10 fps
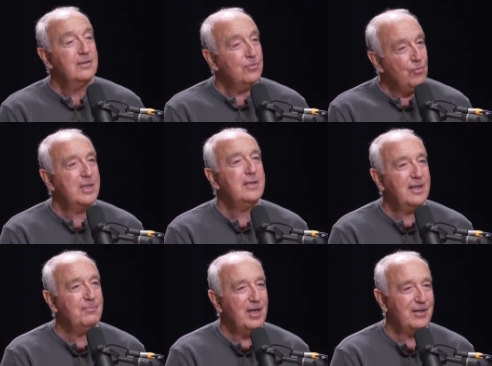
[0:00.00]
the one
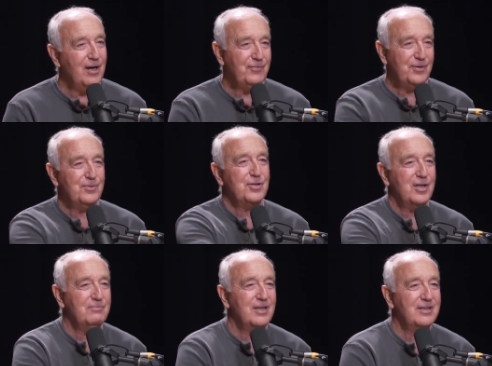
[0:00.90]
thing about golf, you were
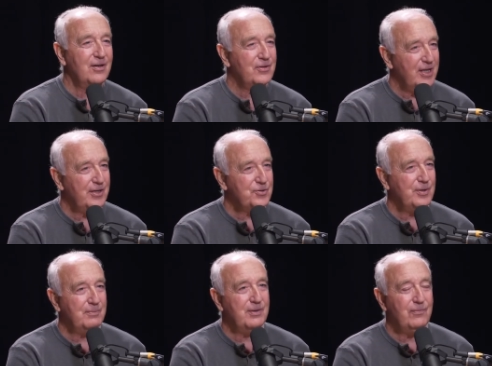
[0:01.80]
talking about the authentic
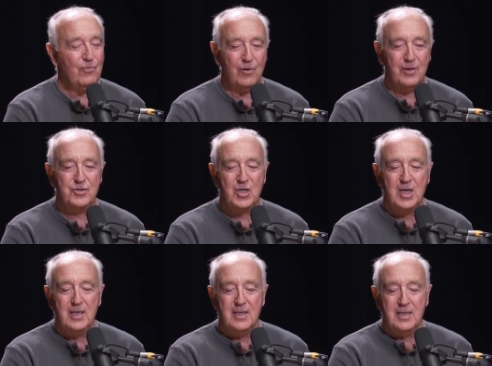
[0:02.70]
swing before, is
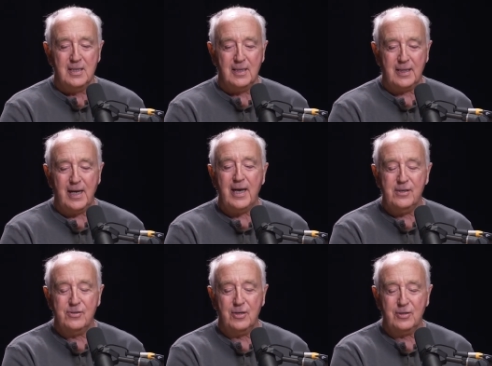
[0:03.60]
like I
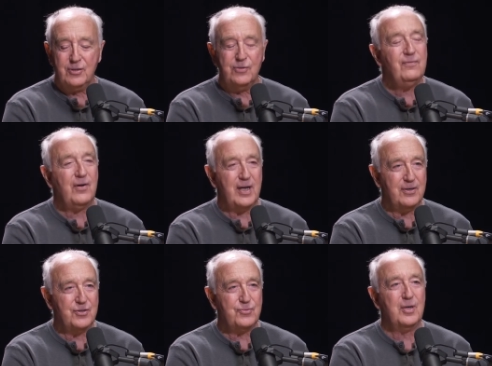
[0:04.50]
had two
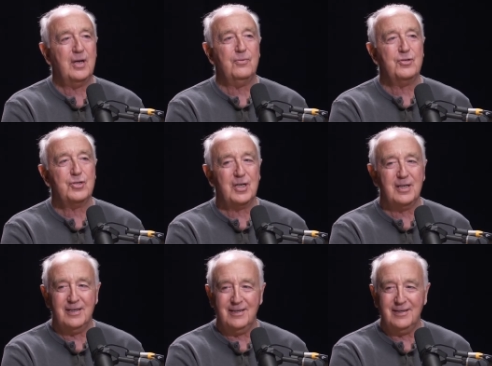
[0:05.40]
friends when I was
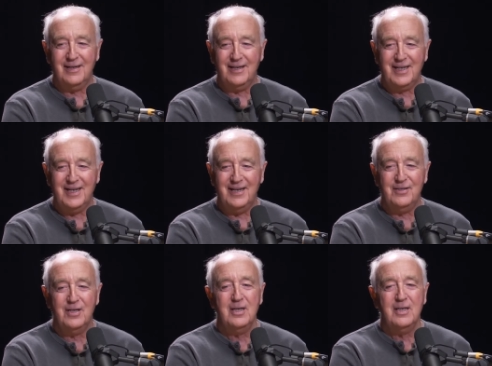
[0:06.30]
uh, a
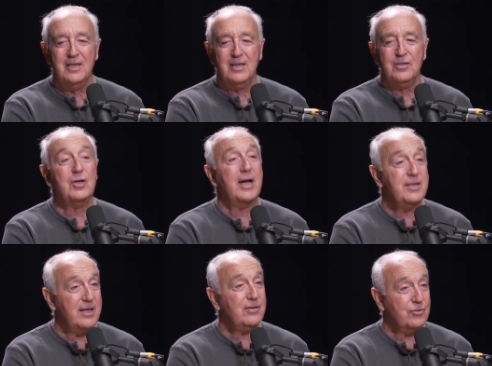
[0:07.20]
kid
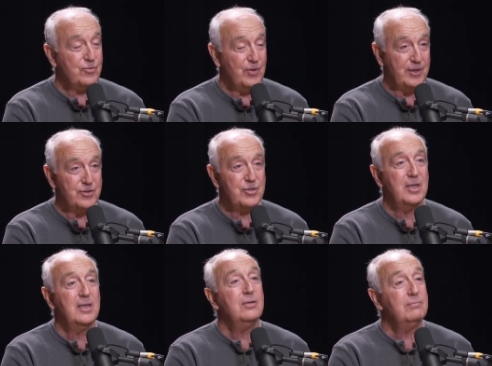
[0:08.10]
identical twins
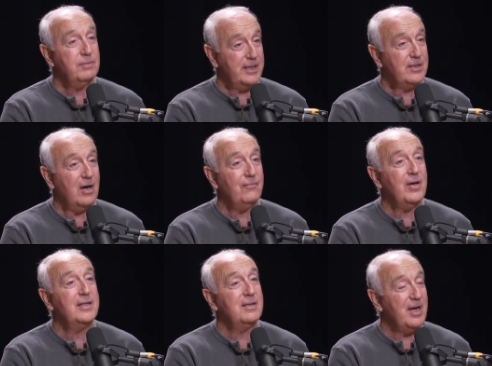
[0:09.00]
who played golf.
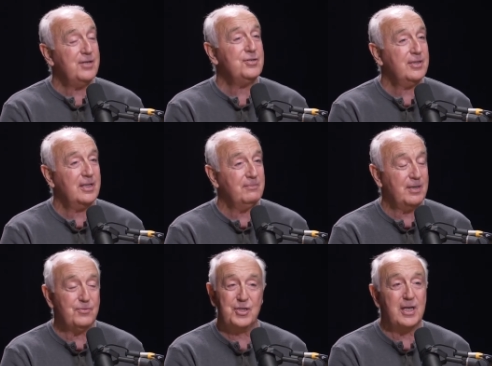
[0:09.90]
And the amazing thing to
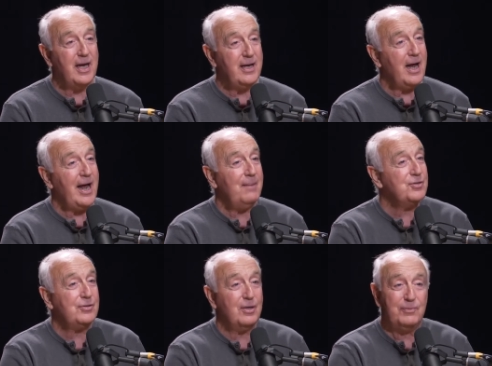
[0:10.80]
me was they had
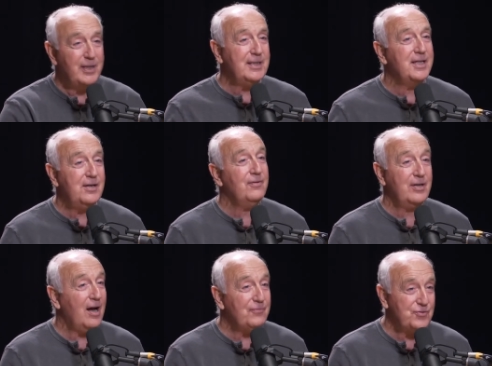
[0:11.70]
abs- completely
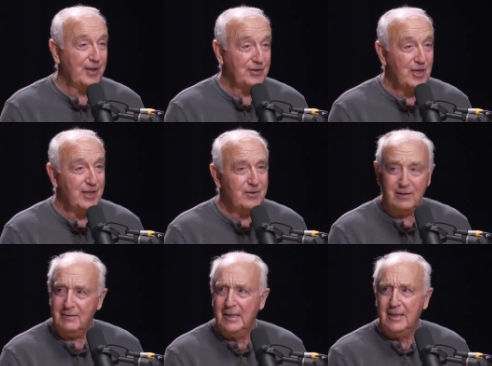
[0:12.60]
different golf swings. And I thought,